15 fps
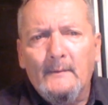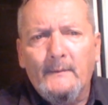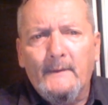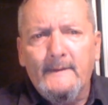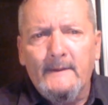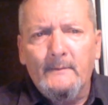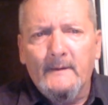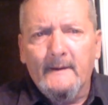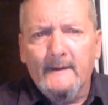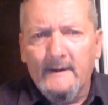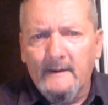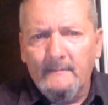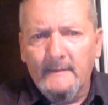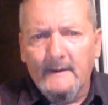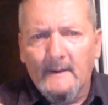they even
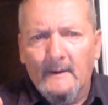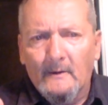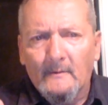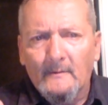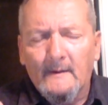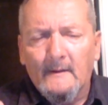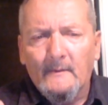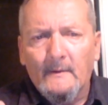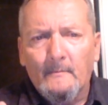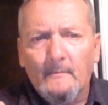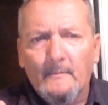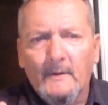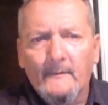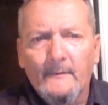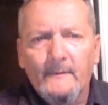came down on the
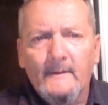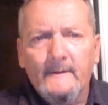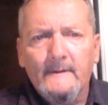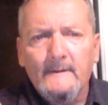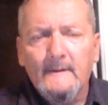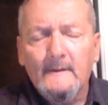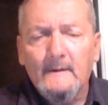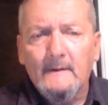monthly